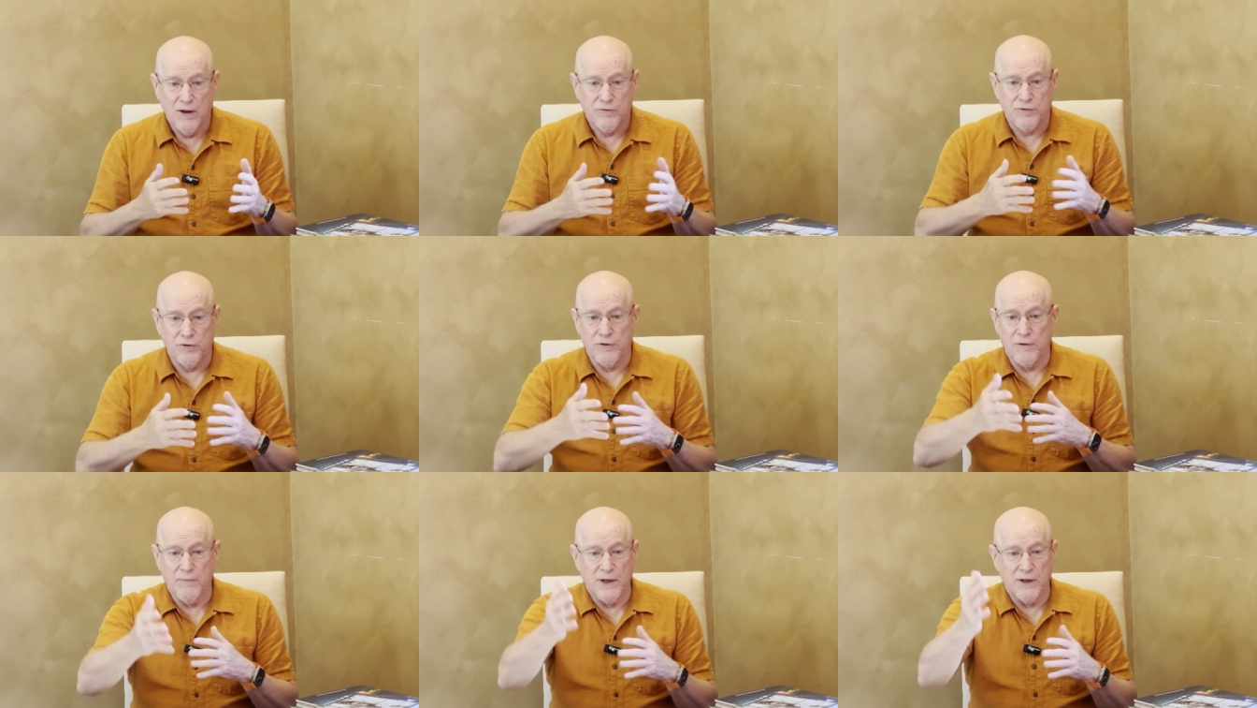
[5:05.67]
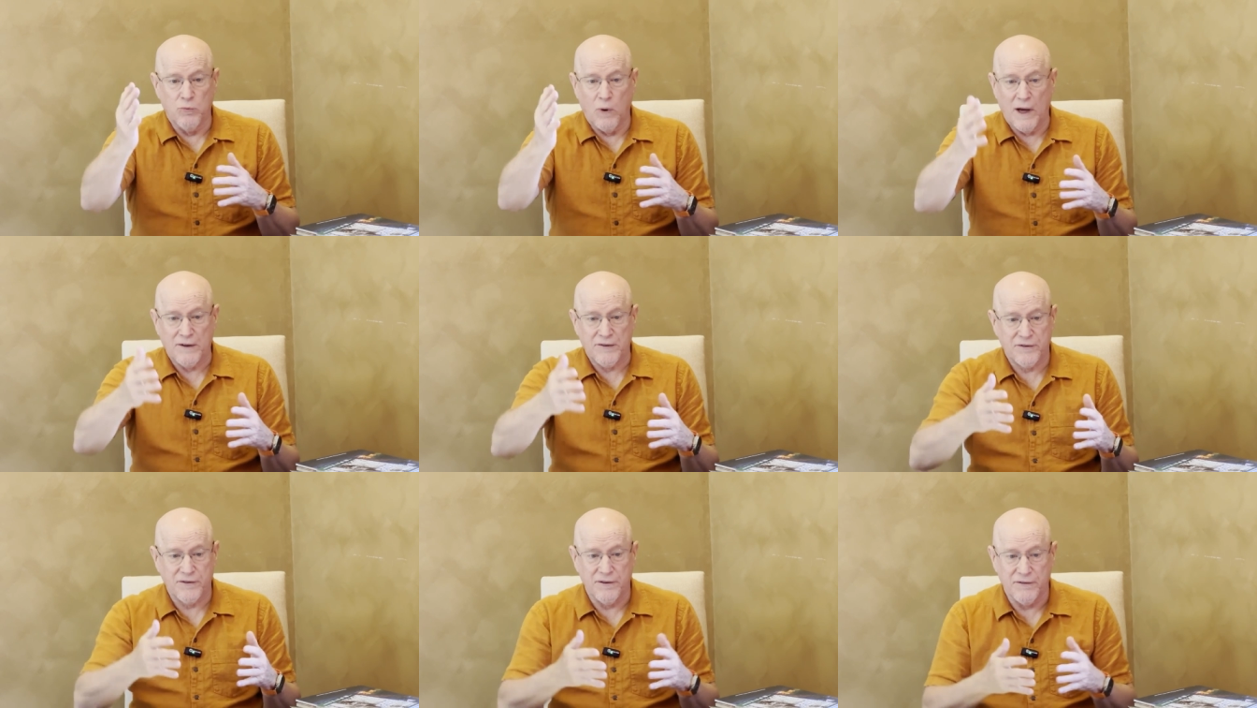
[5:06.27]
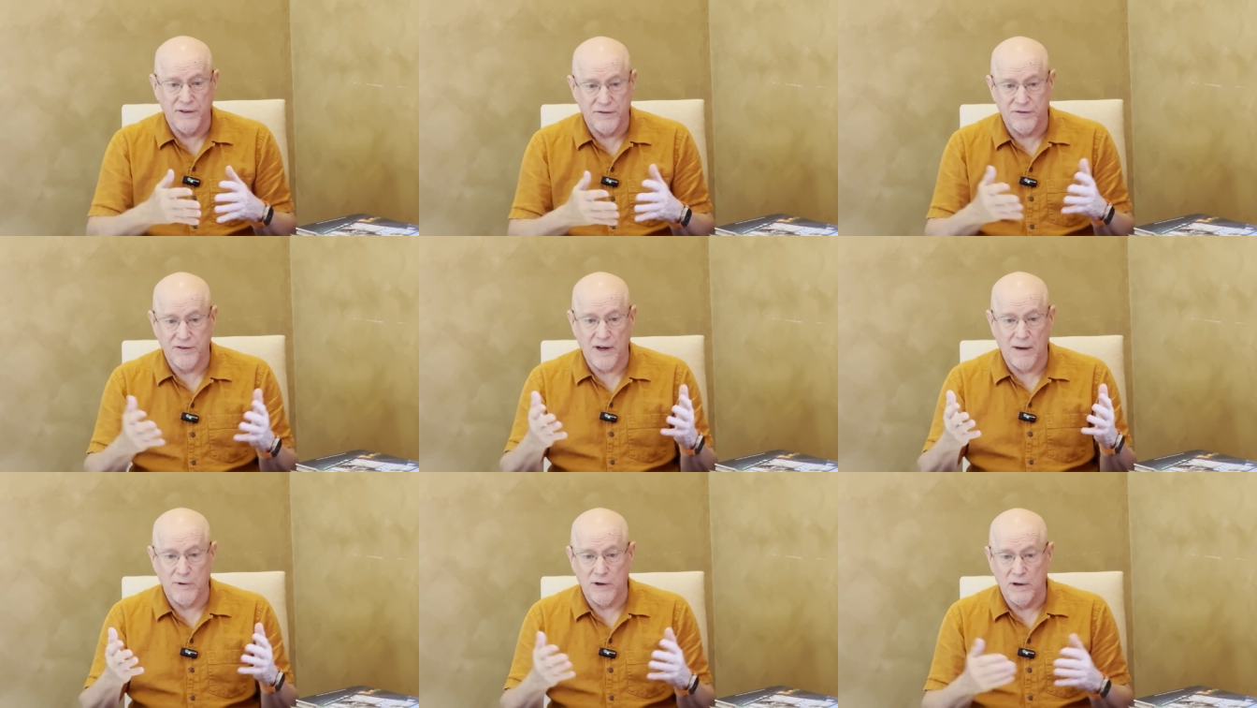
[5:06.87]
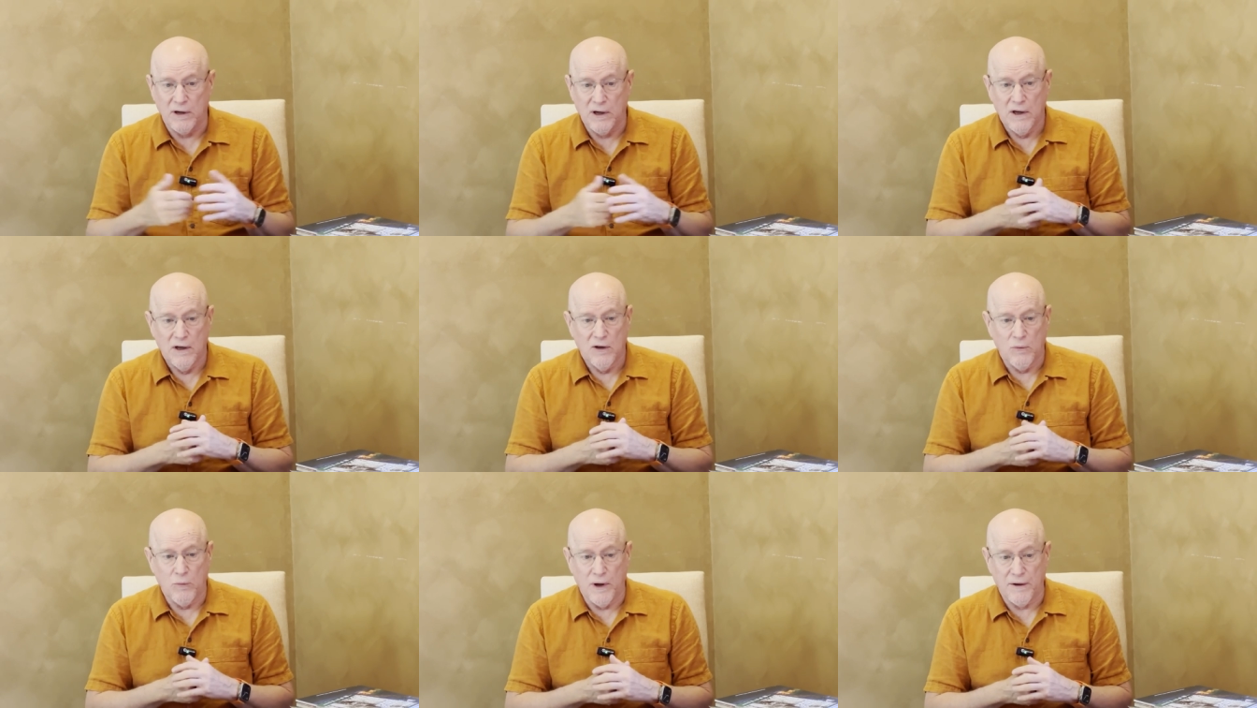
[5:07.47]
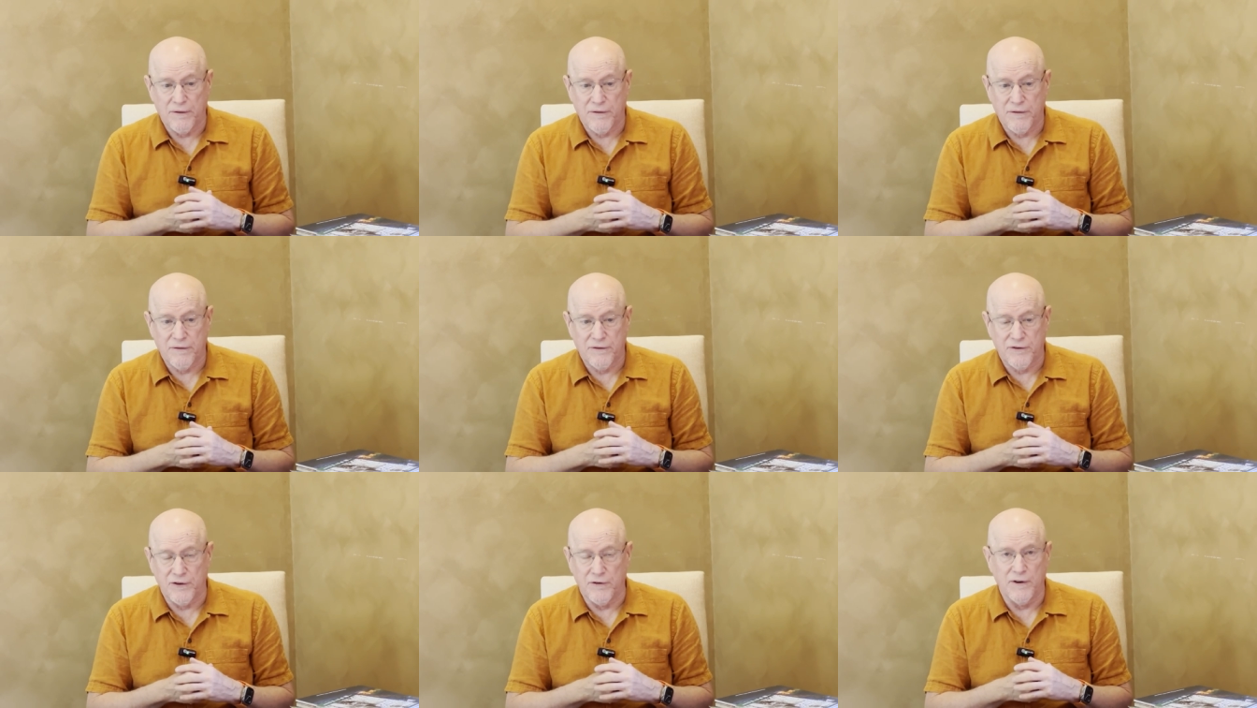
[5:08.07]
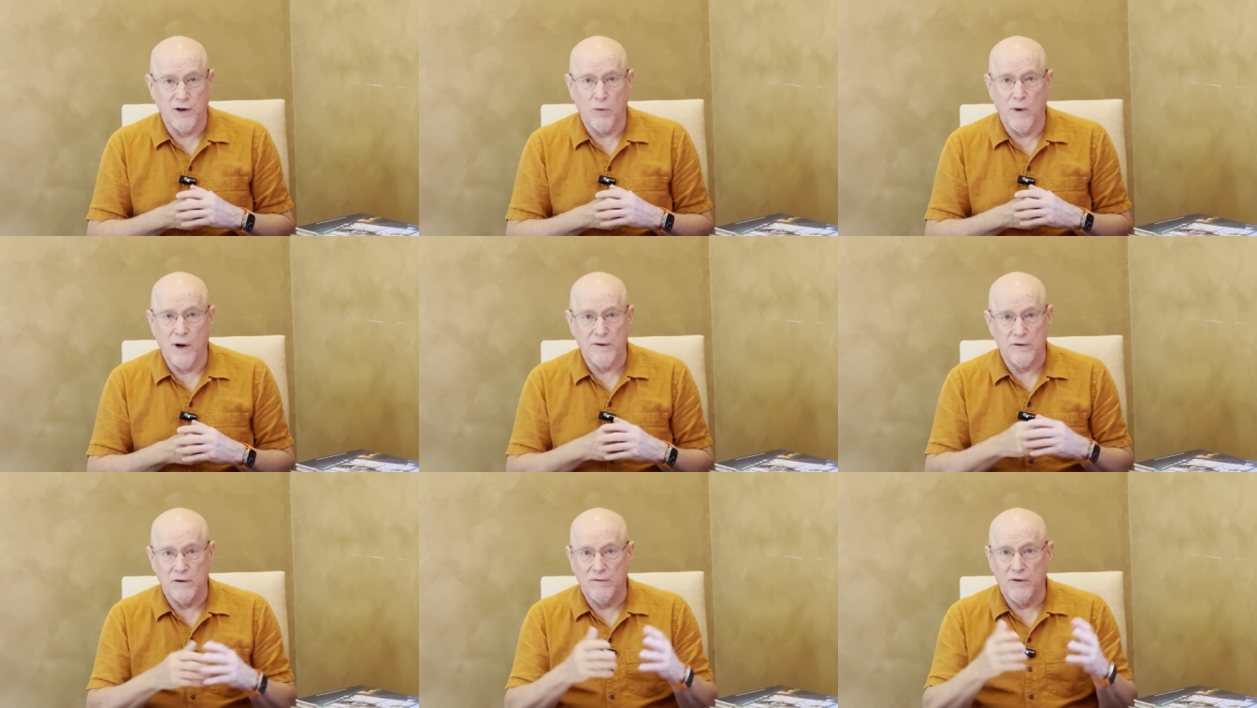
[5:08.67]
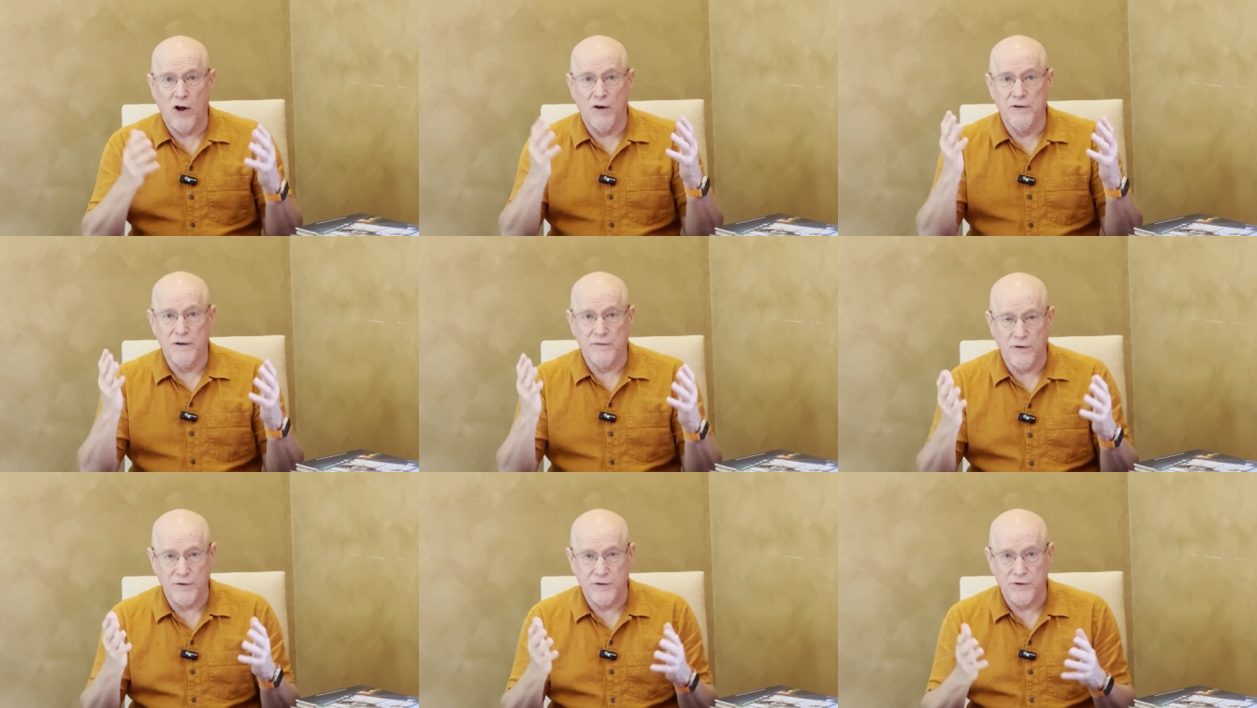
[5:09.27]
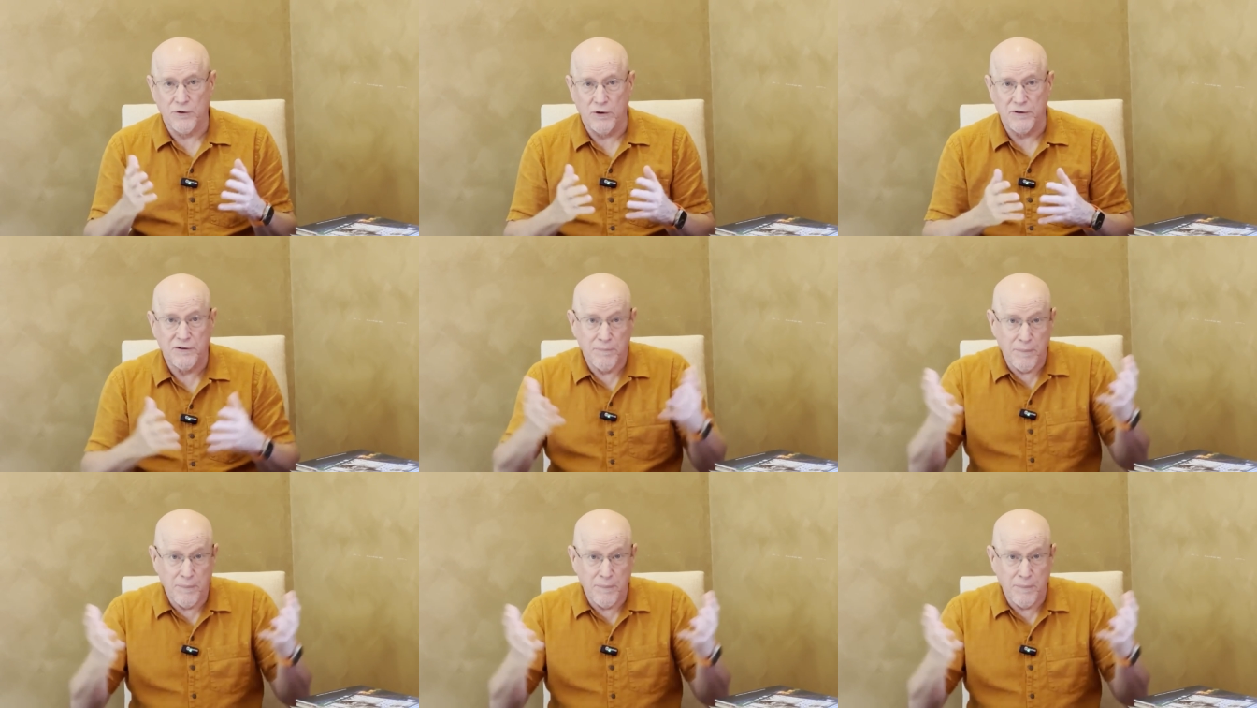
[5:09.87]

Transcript: through the Midwest this summer with severe weather of all different sorts.